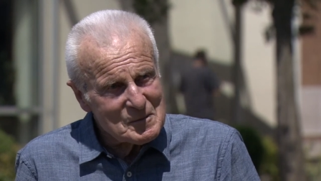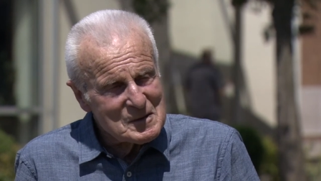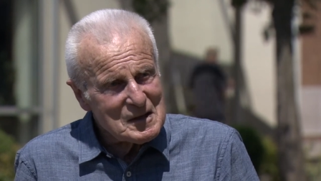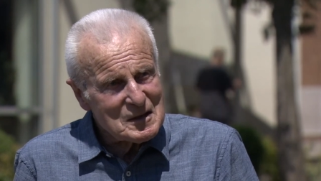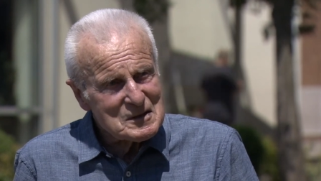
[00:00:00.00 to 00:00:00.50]

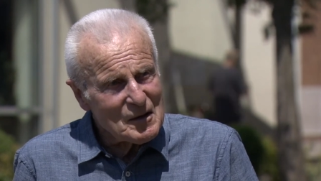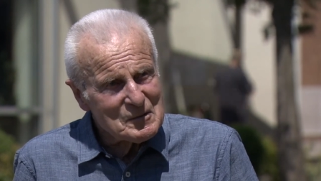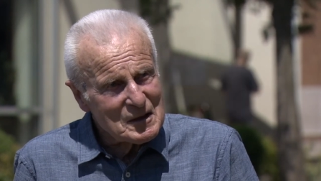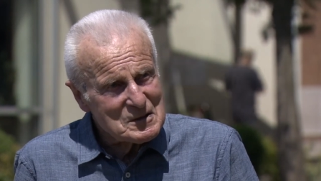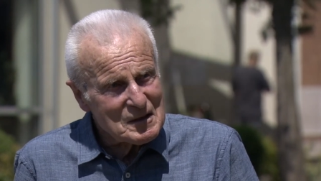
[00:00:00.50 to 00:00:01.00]
take
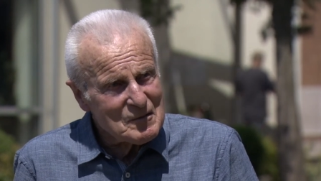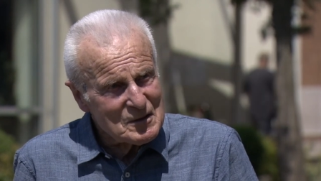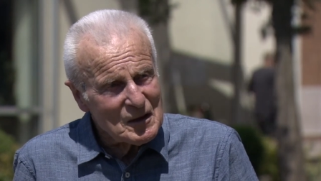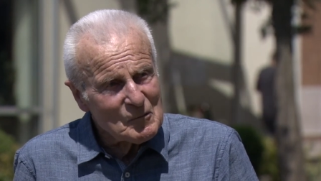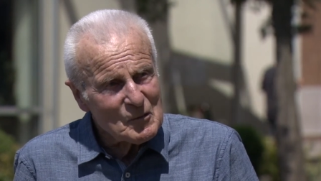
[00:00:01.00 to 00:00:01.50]
soundings and
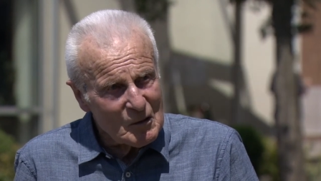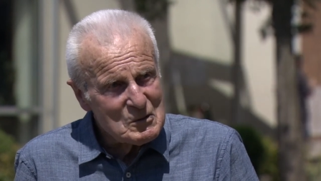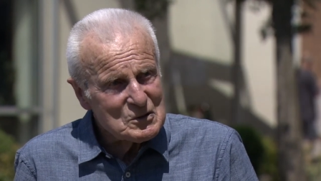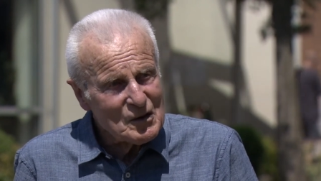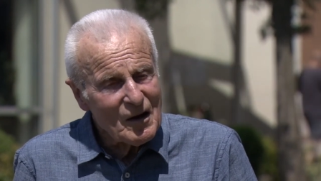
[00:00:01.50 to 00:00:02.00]
everything
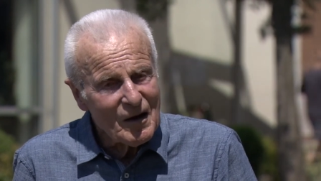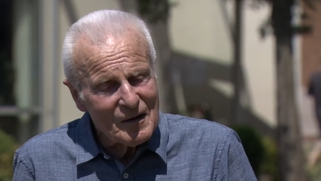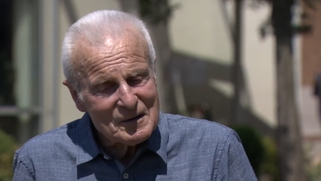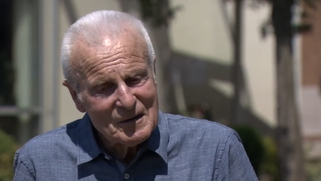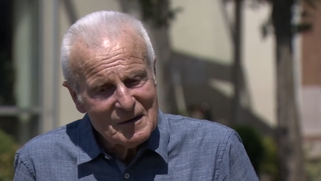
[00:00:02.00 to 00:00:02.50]
close to your heart,